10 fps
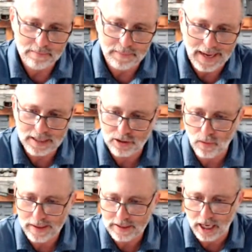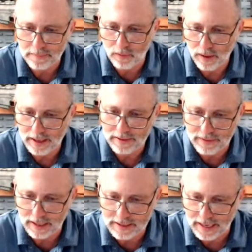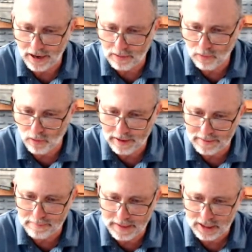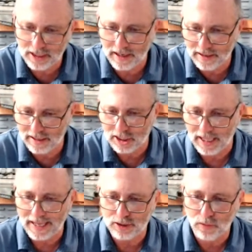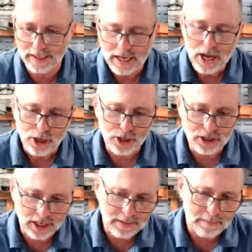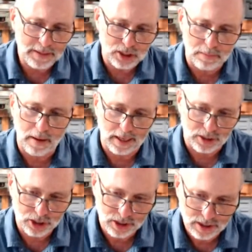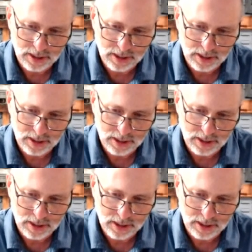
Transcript: Ask away, type away. I've got Air Morgan, missed gun lunch last week. You didn't miss much.